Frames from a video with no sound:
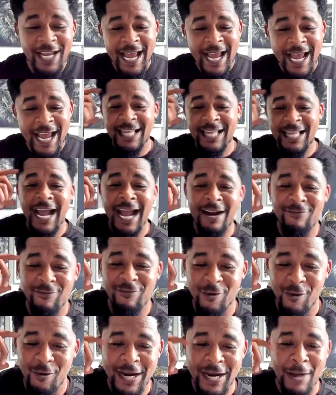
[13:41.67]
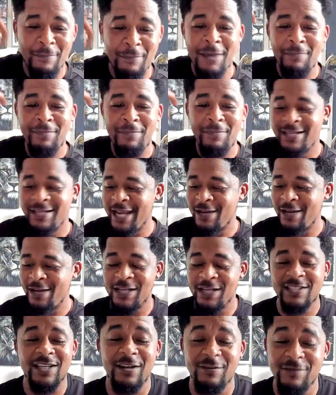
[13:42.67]
he had the afro, and I may be dating
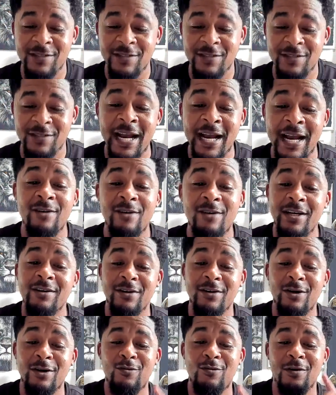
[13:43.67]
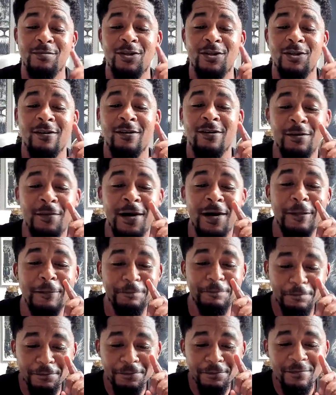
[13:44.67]
myself. Somebody on here know who I'm talking about.
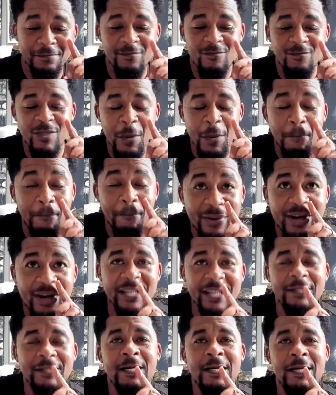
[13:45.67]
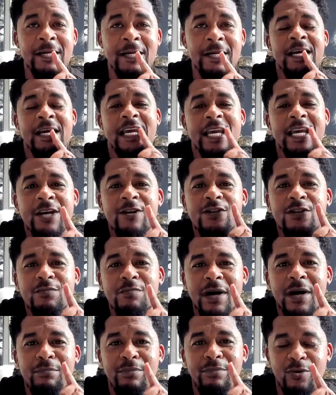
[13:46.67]
But here's
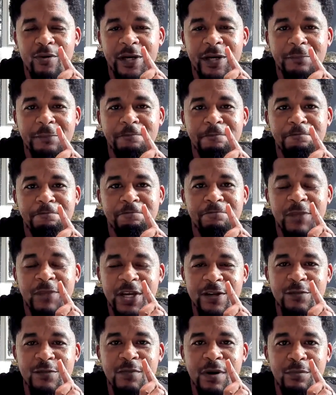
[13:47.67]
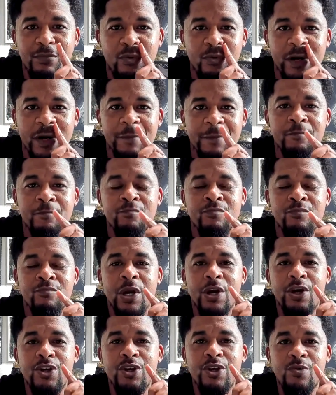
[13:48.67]
my point. Here's my point.
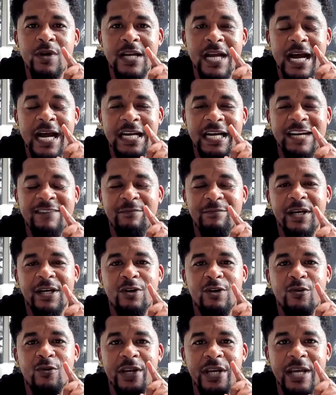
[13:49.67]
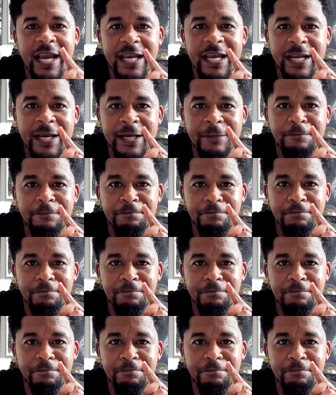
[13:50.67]
You and I have been created